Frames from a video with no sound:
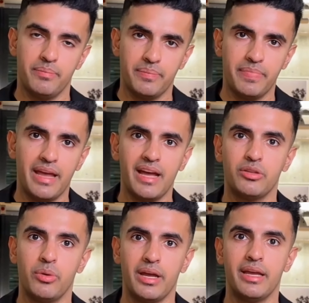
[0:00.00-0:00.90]

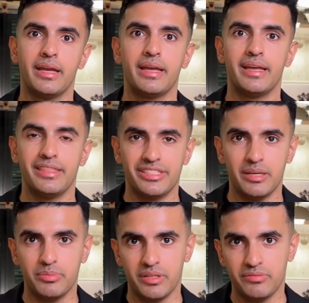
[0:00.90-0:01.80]
That way, it's
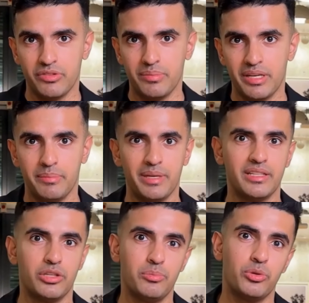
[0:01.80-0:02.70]
separate from their main
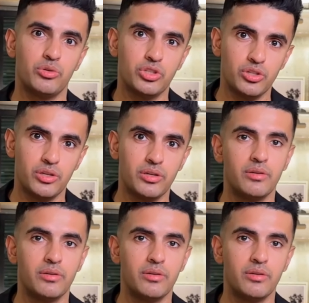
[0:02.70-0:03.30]
computer